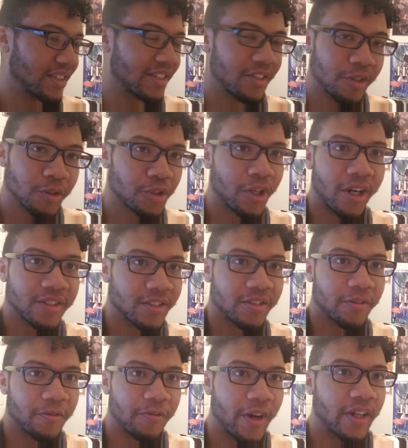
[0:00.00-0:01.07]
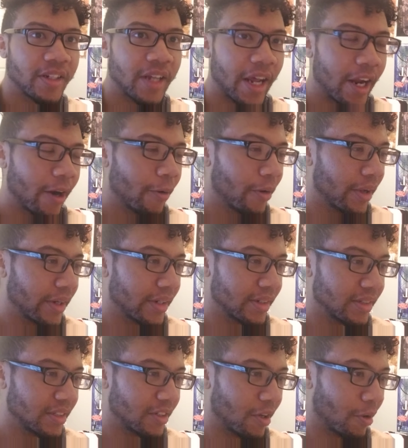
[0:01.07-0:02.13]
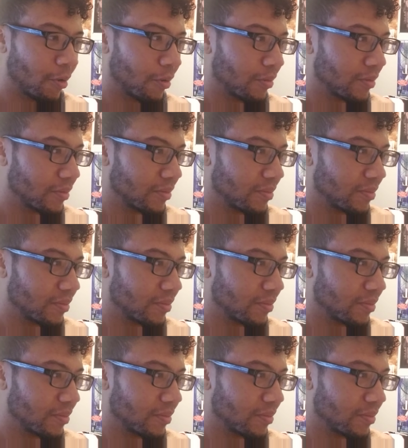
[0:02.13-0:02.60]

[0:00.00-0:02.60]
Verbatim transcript: still trying to defend Eren, you know,